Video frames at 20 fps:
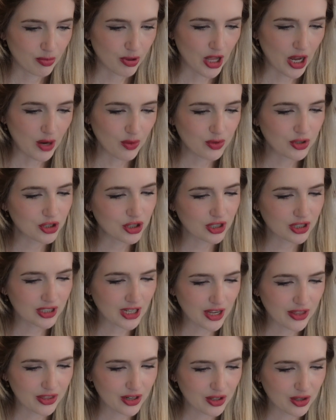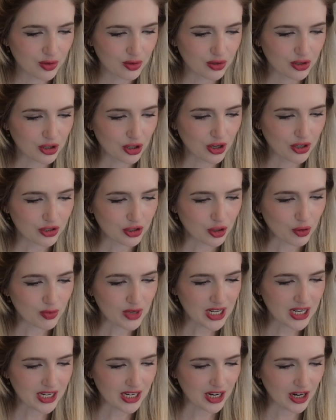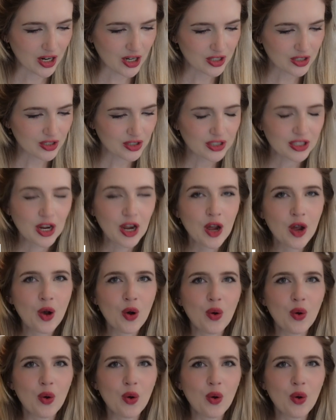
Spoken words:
Plot was just not there. There were too many characters.